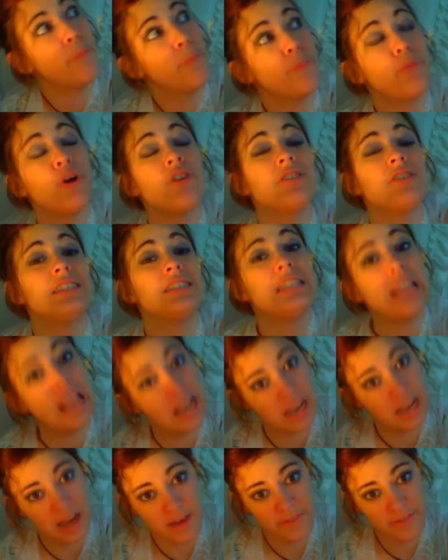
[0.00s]
But I
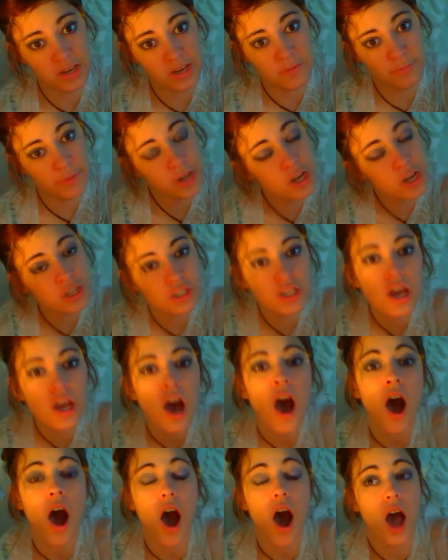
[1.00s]
still love it because
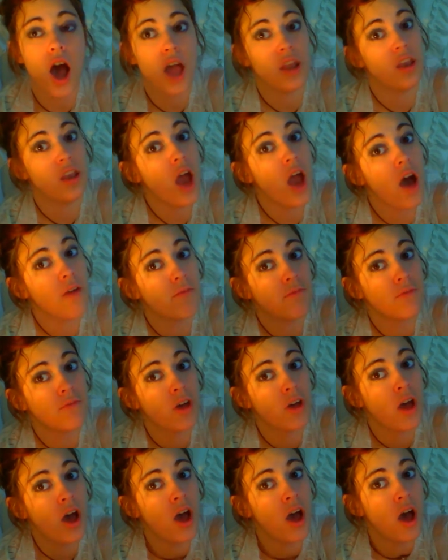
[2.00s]
I love
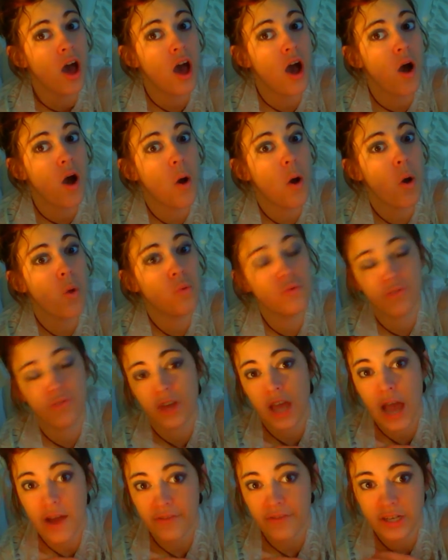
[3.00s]
all the
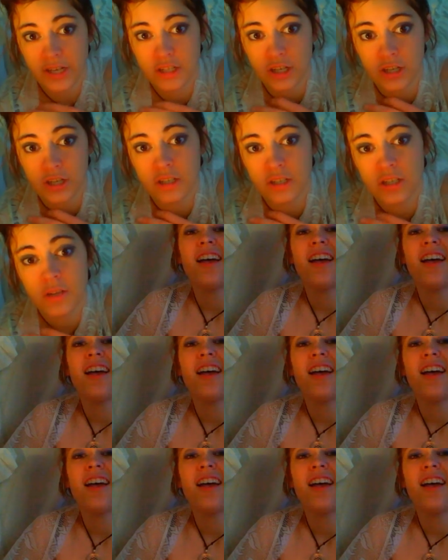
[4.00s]
characters.